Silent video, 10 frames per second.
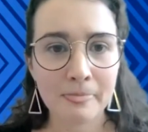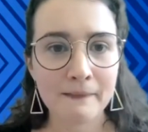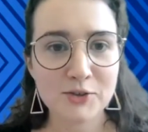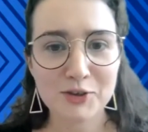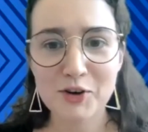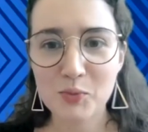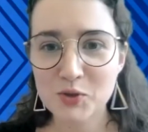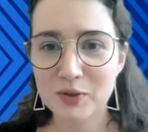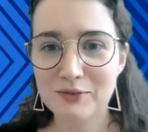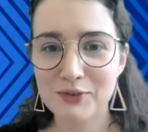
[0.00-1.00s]
So I don't know
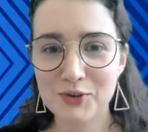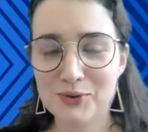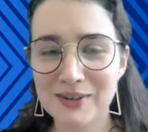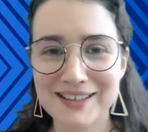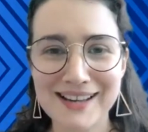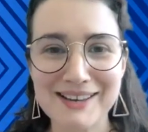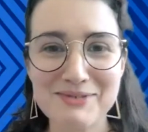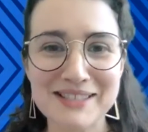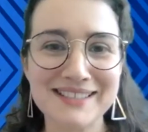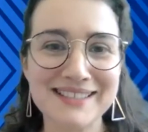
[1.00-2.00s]
which one of you
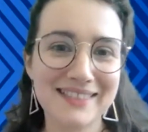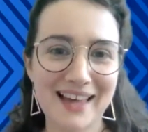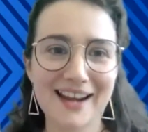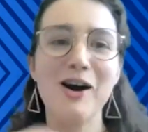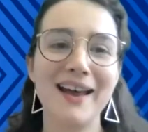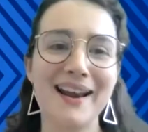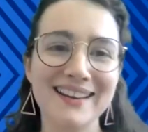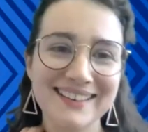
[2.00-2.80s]
wants to take that. Ohad.